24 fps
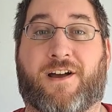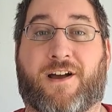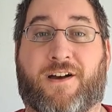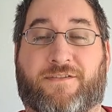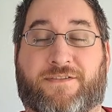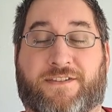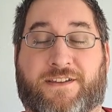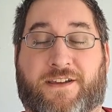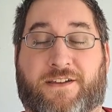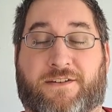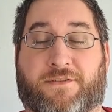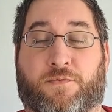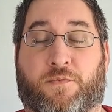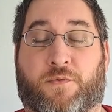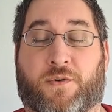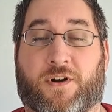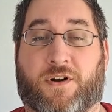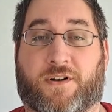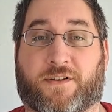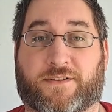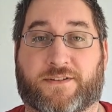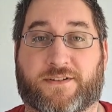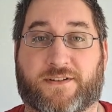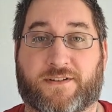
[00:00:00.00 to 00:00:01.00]
of the
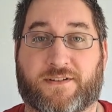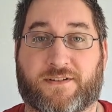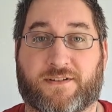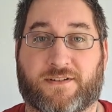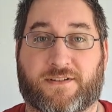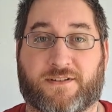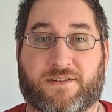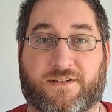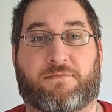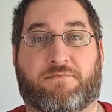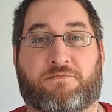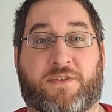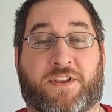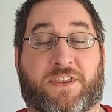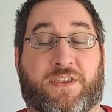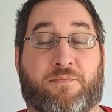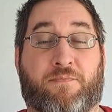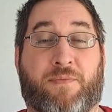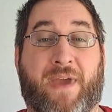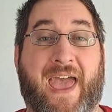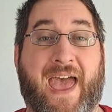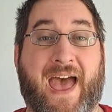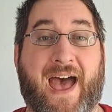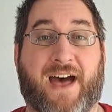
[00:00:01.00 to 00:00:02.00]
underworld. But the
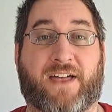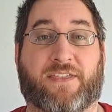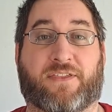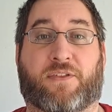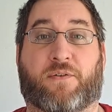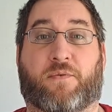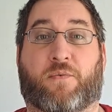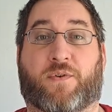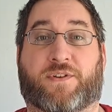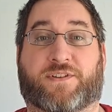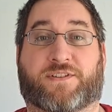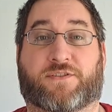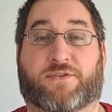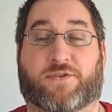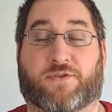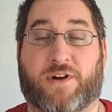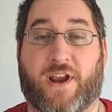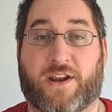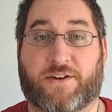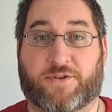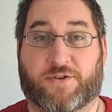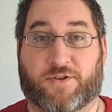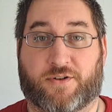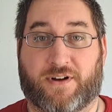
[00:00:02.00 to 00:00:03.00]
path was
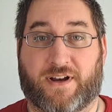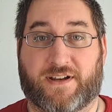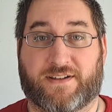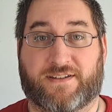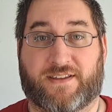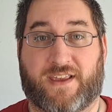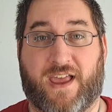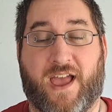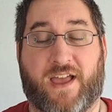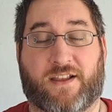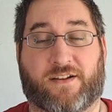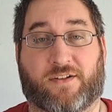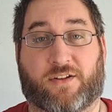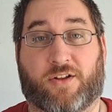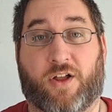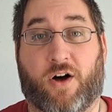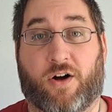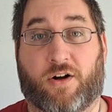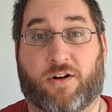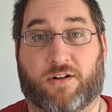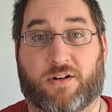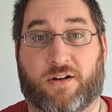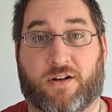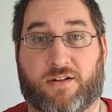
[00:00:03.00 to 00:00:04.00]
treacherous and
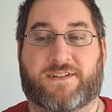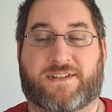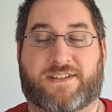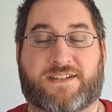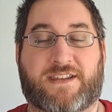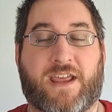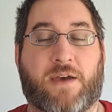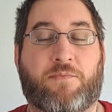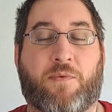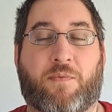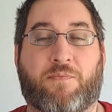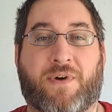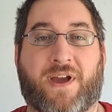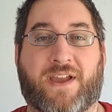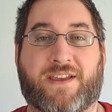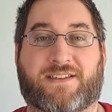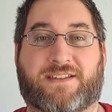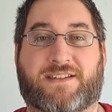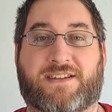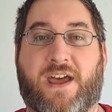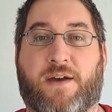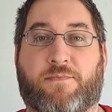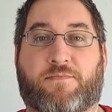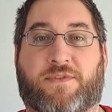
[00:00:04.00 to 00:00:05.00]
long. Step by
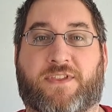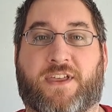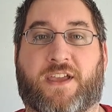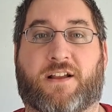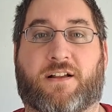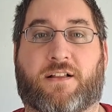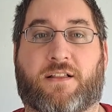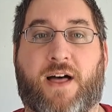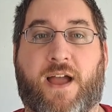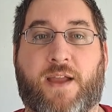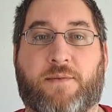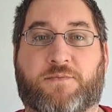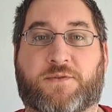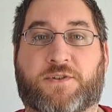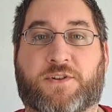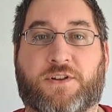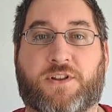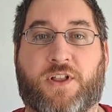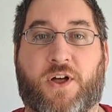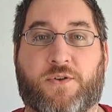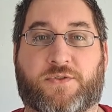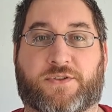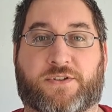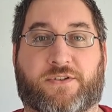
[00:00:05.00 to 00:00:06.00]
step, they climbed
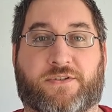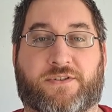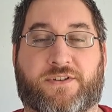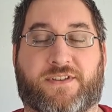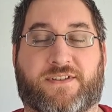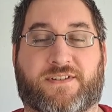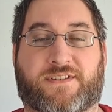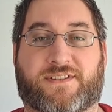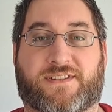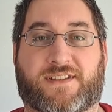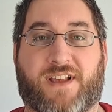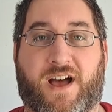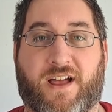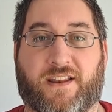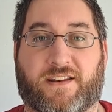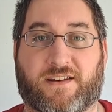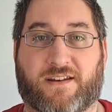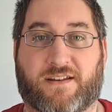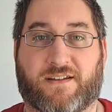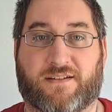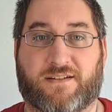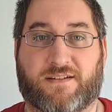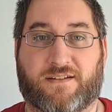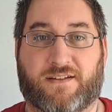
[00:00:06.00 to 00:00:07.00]
closer to the
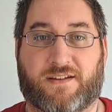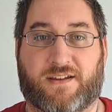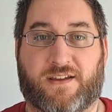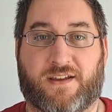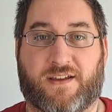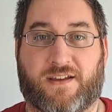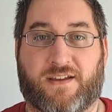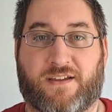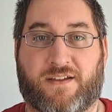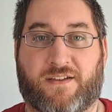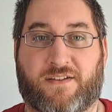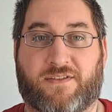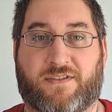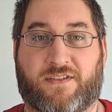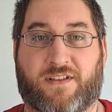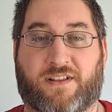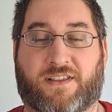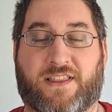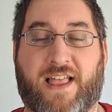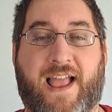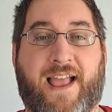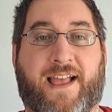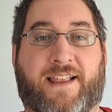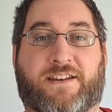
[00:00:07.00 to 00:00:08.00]
sun, the
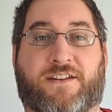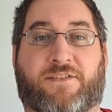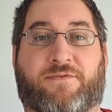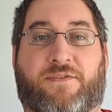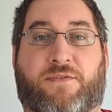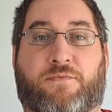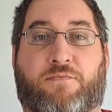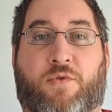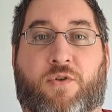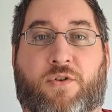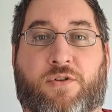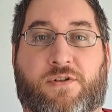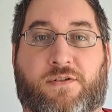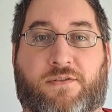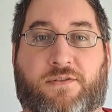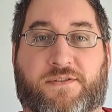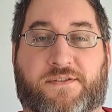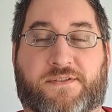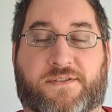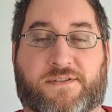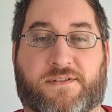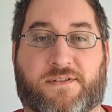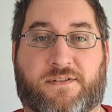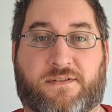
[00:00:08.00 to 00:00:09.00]
land of the
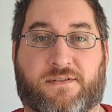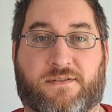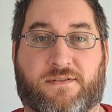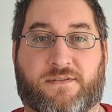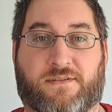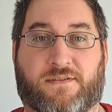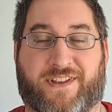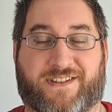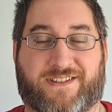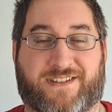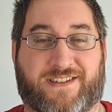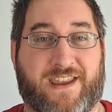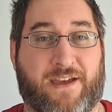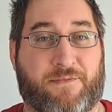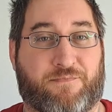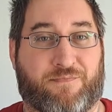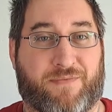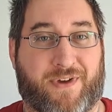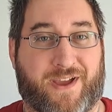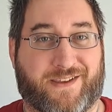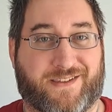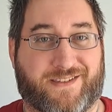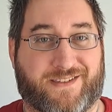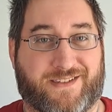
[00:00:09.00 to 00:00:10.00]
mortals. But
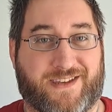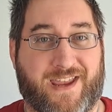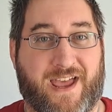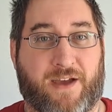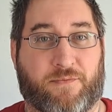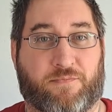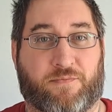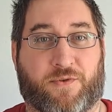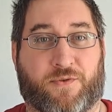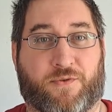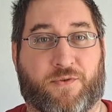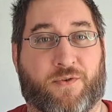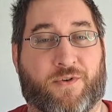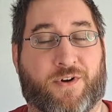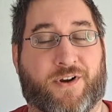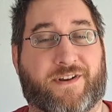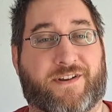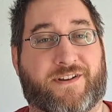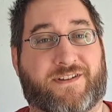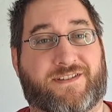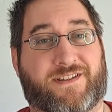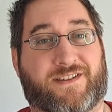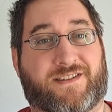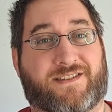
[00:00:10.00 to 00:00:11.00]
step by step,
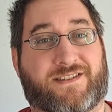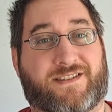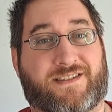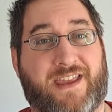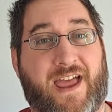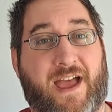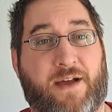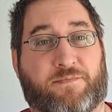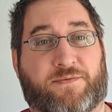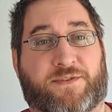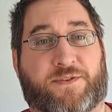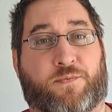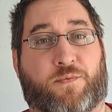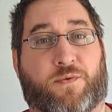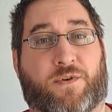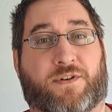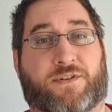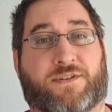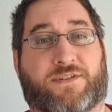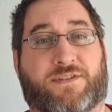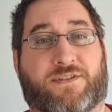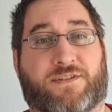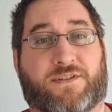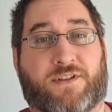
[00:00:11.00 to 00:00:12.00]
Eurydice's steps were
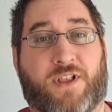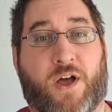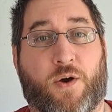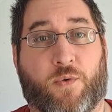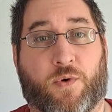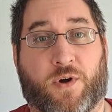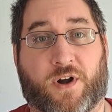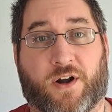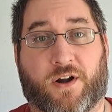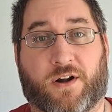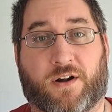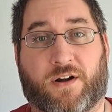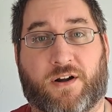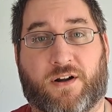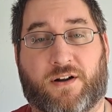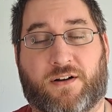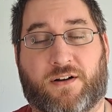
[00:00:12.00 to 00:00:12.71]
slower,